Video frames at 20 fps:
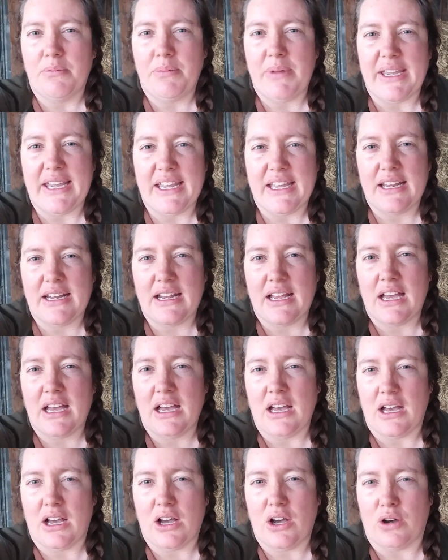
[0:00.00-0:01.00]
Being
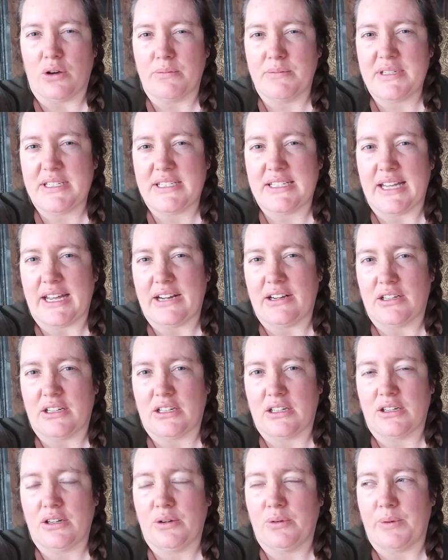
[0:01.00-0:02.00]
a
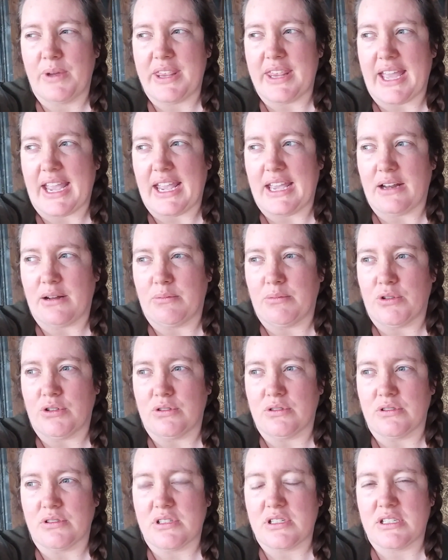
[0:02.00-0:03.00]
homesteader with
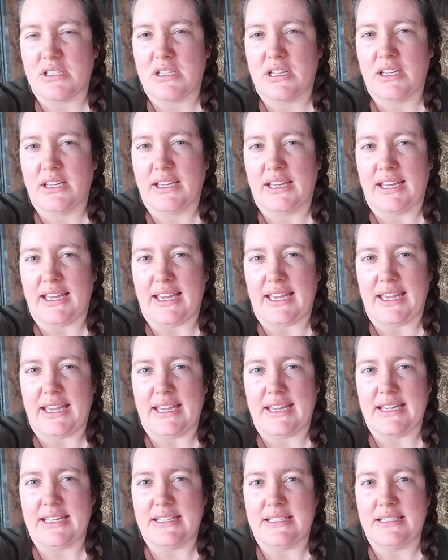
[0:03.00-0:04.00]
animals
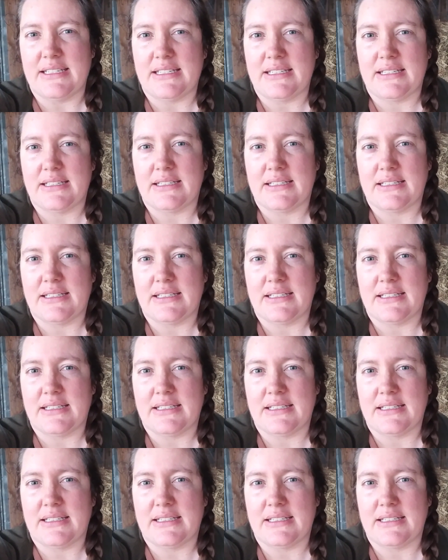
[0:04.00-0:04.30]
is